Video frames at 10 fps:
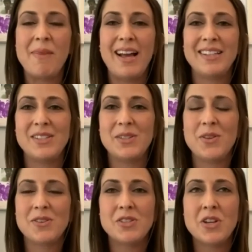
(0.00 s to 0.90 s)
And so
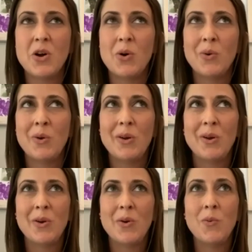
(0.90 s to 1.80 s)
there's no
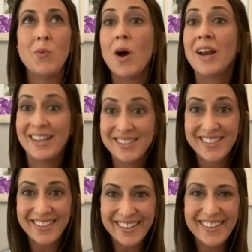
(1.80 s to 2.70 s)
one
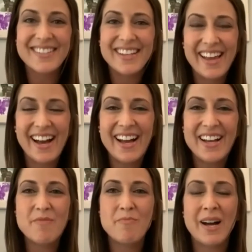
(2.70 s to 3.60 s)
answer to that,
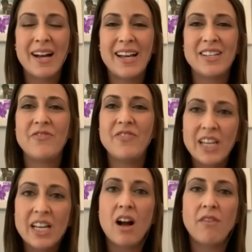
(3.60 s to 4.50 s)
but
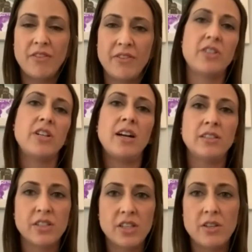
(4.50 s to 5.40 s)
feeding off of your
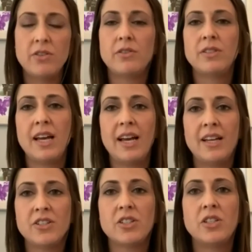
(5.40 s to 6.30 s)
child's cues and
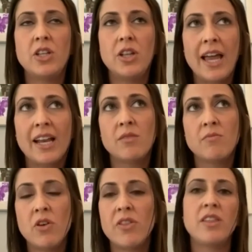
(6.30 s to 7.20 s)
just letting them
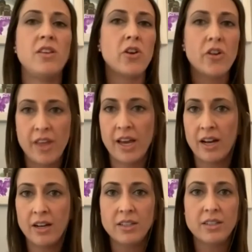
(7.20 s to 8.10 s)
know that you're
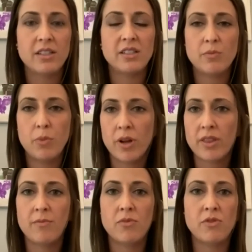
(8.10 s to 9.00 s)
there to support
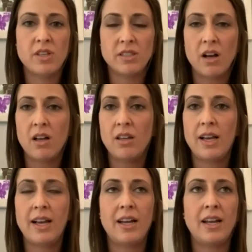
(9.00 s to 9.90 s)
them through this all,
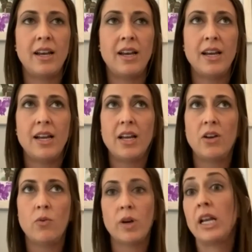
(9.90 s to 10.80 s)
and
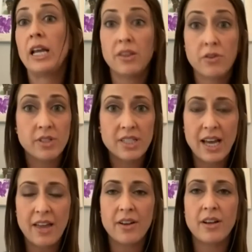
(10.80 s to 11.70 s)
we're going to get through it
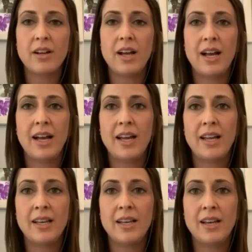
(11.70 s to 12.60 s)
together,
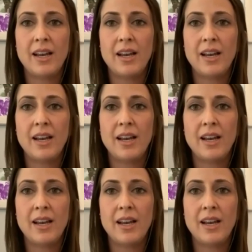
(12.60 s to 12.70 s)
and